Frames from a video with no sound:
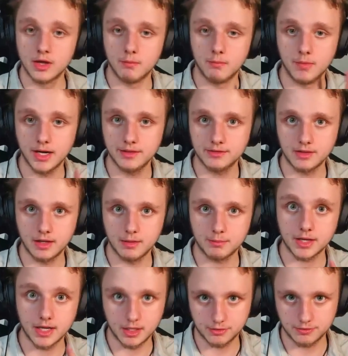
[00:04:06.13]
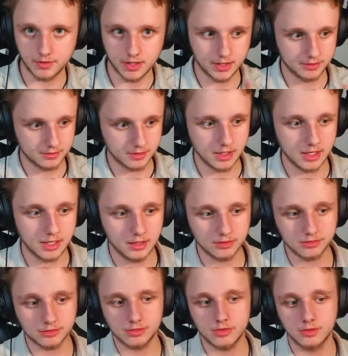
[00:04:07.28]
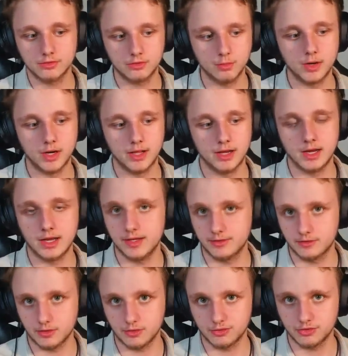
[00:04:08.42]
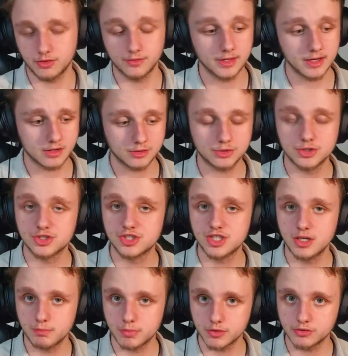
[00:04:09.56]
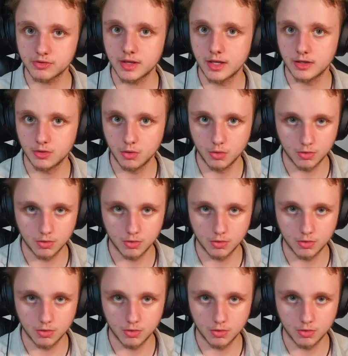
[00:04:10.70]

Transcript: My tip and advice is to buy lighters. They are the cheapest in the whole